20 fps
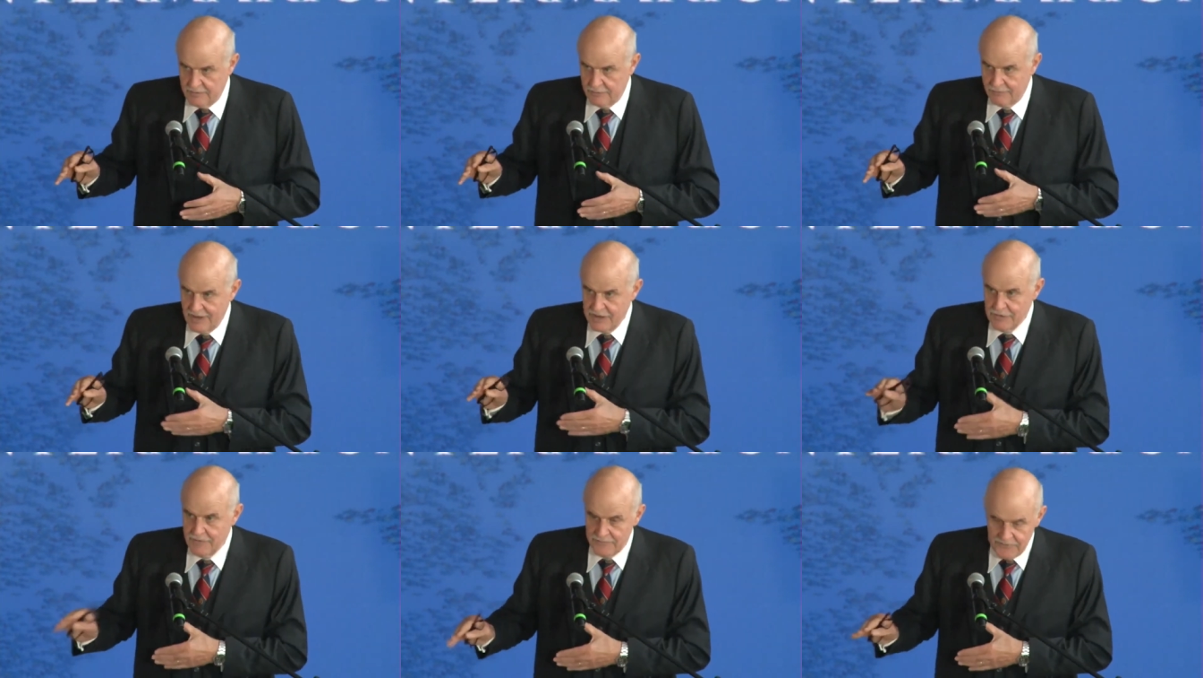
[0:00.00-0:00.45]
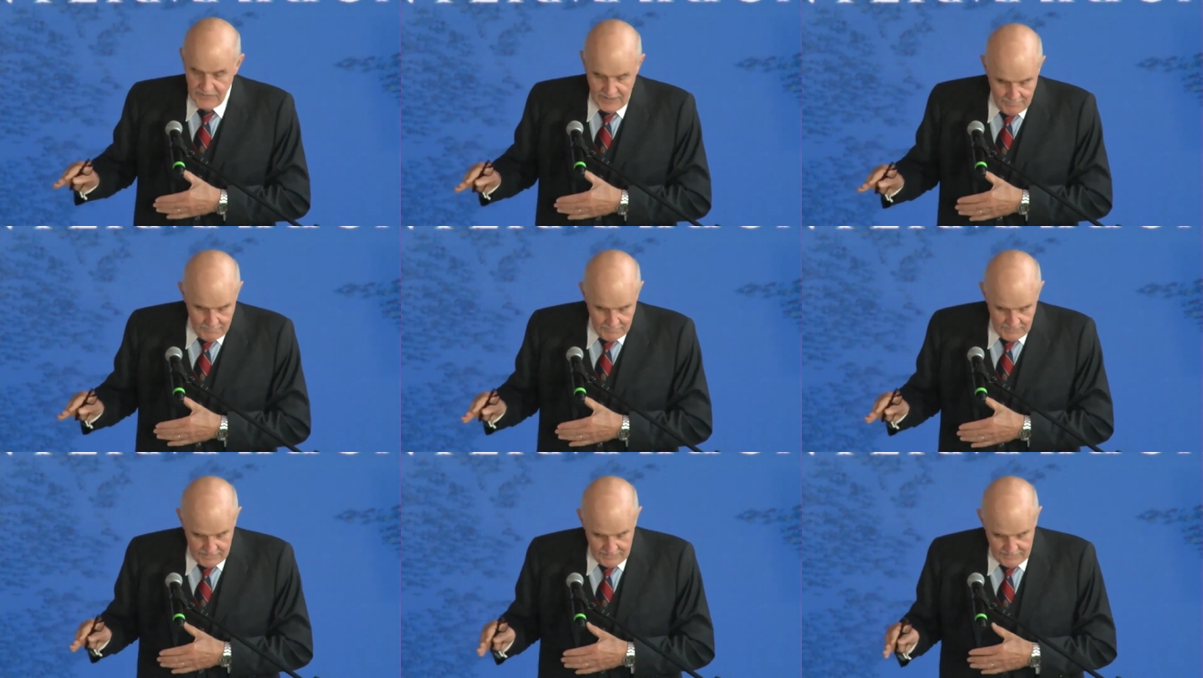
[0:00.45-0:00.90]
One of
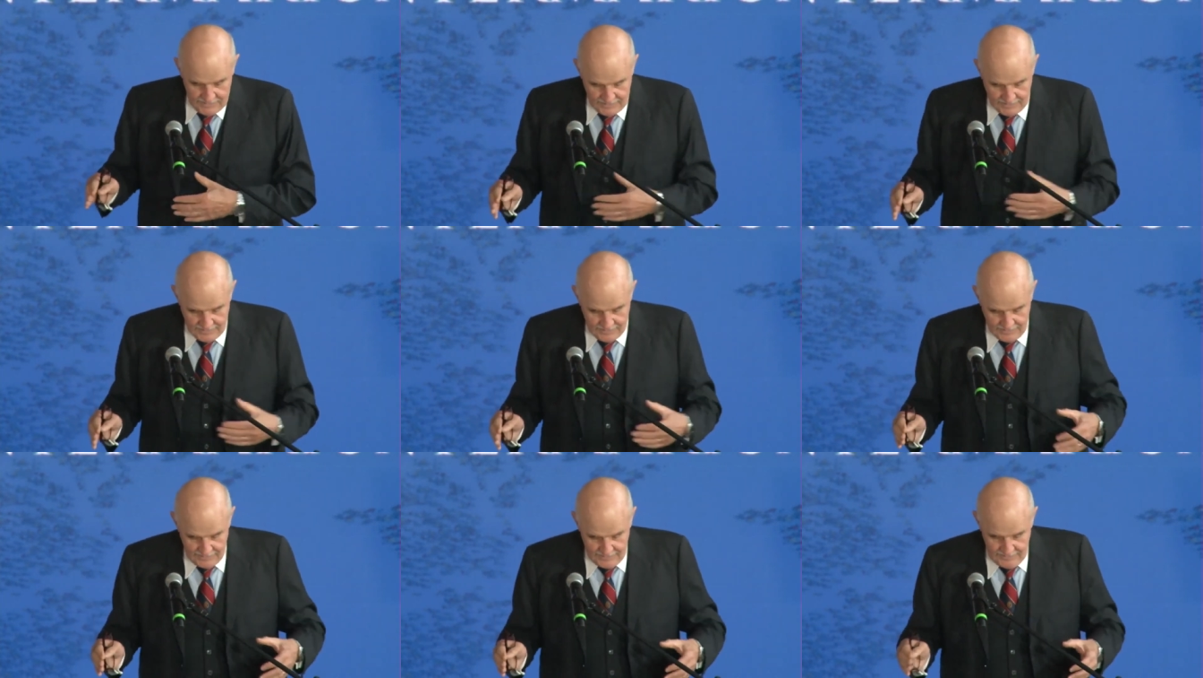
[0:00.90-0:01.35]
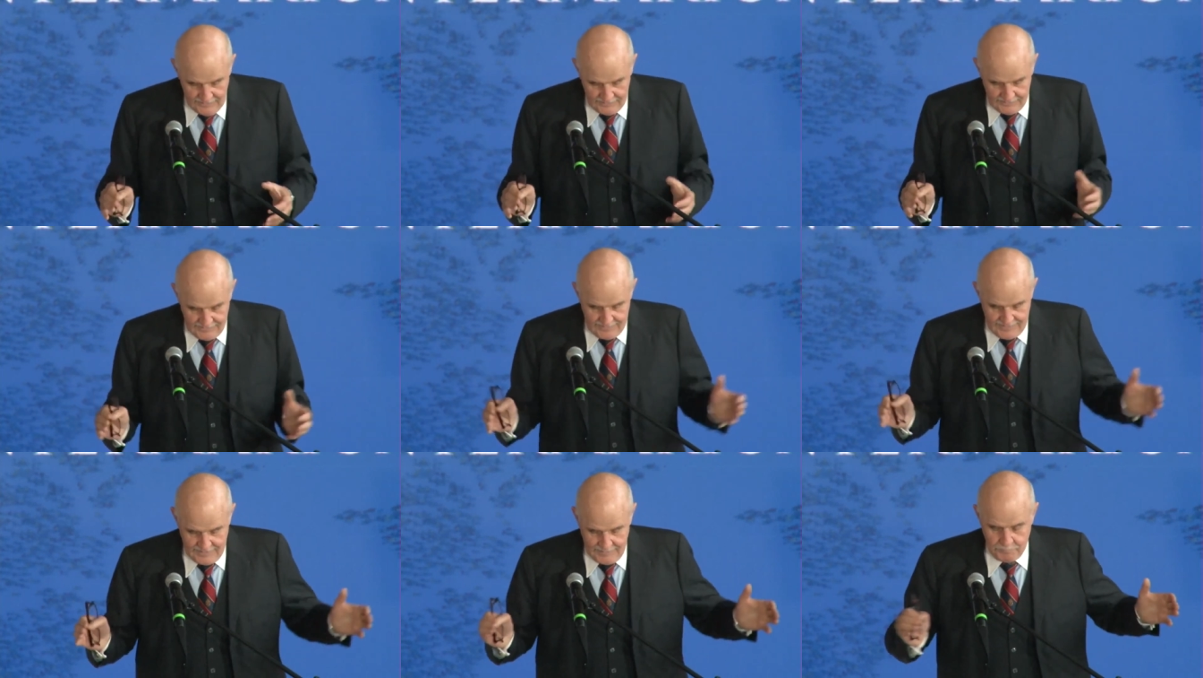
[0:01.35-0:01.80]
them uh,
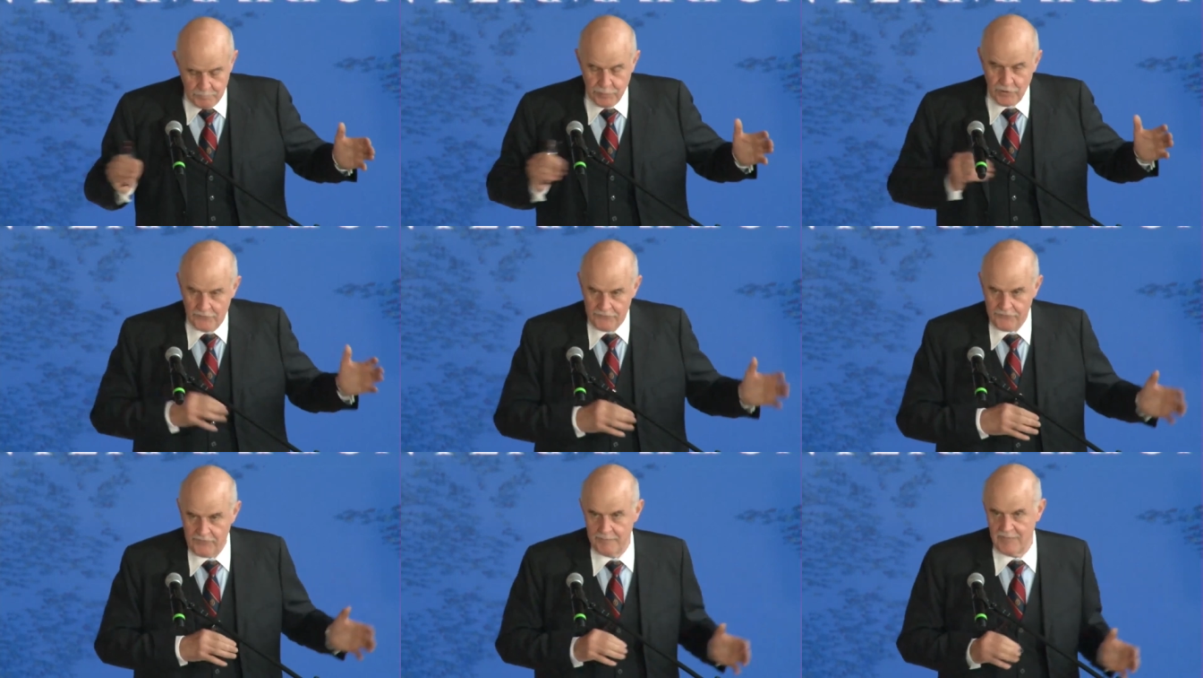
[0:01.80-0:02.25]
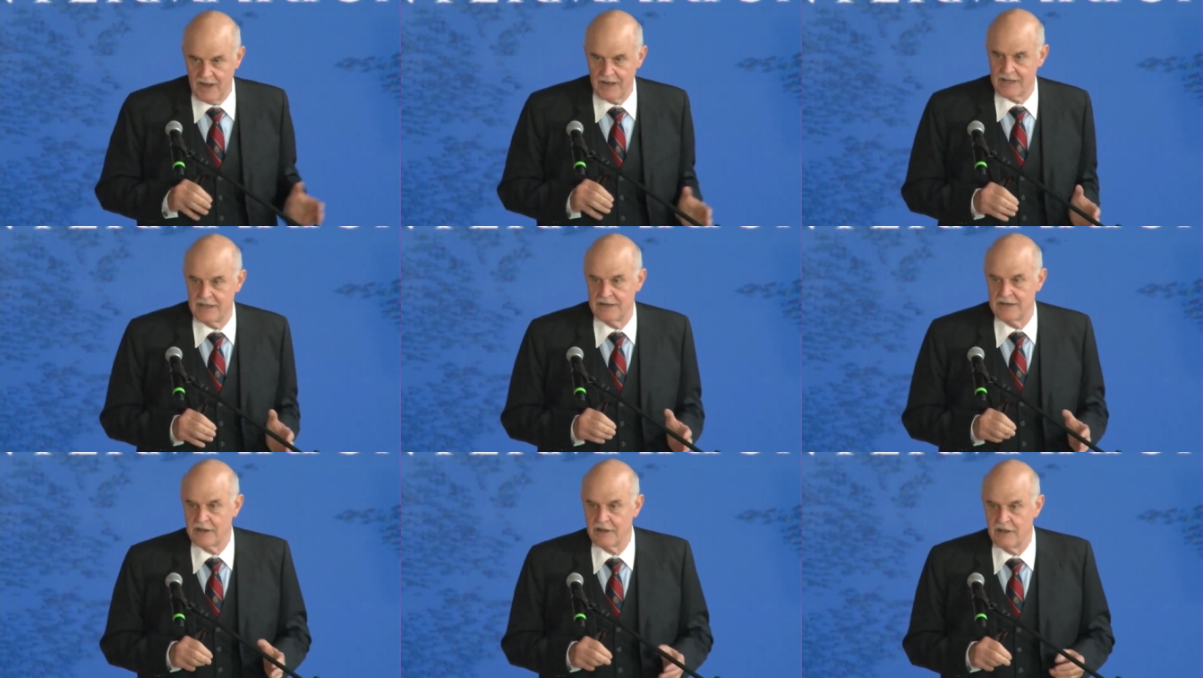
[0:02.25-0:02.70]
is the pro-free
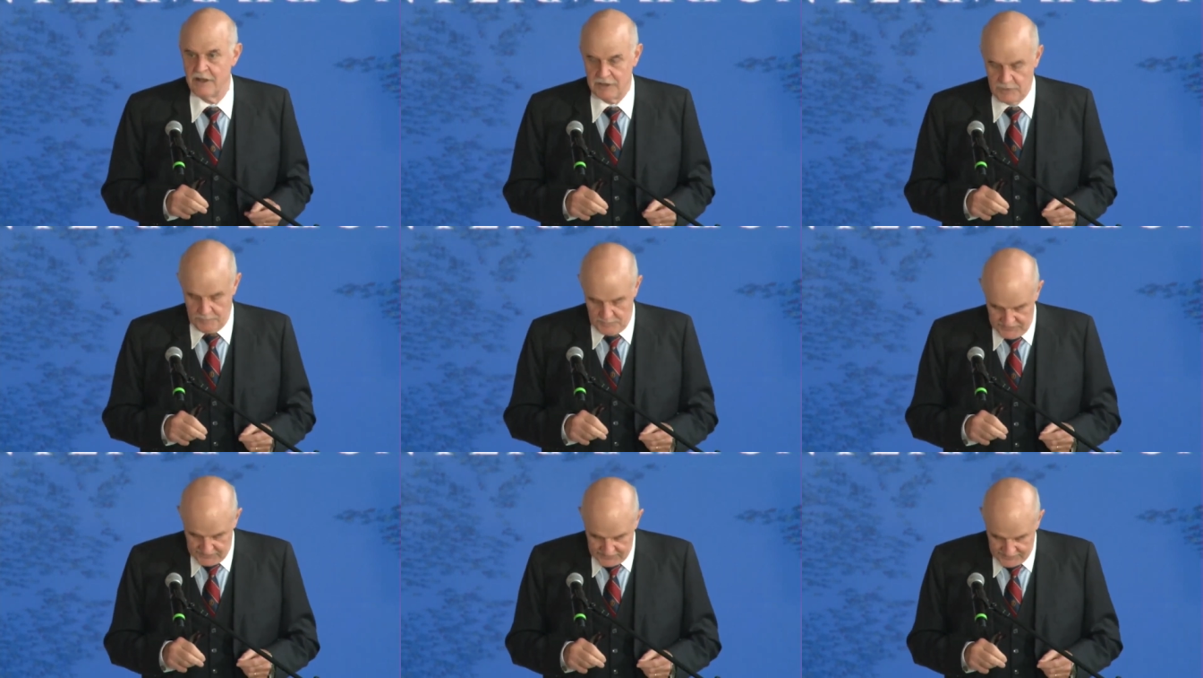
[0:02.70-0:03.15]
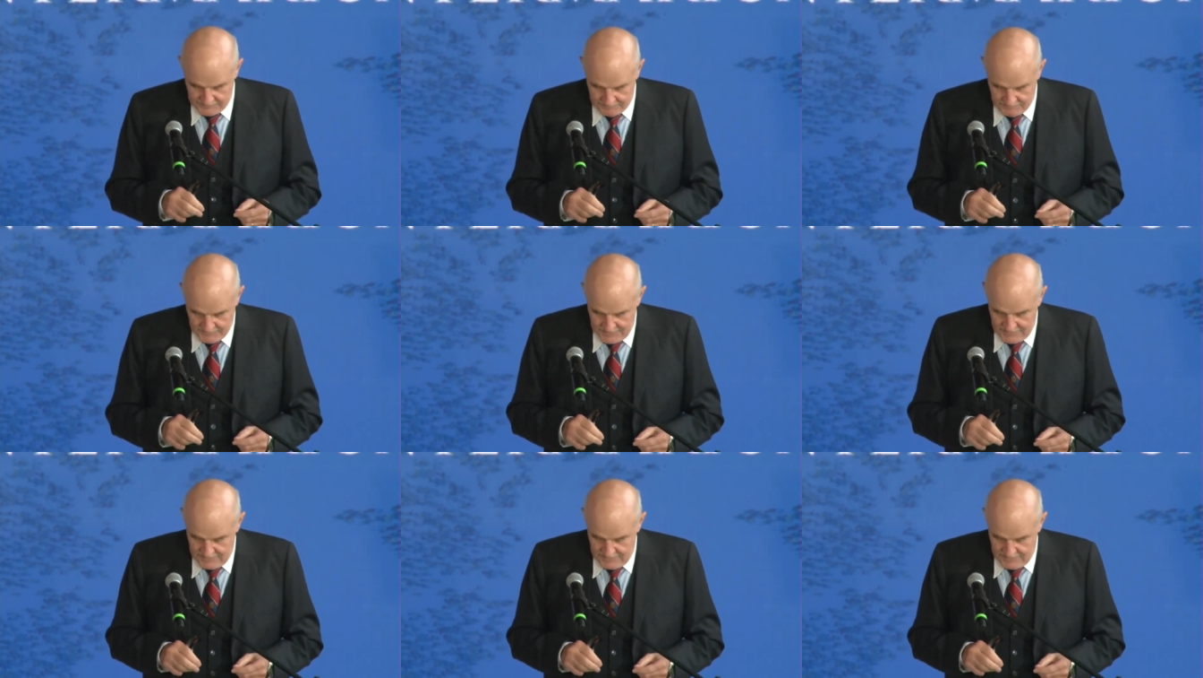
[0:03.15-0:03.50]
market economist.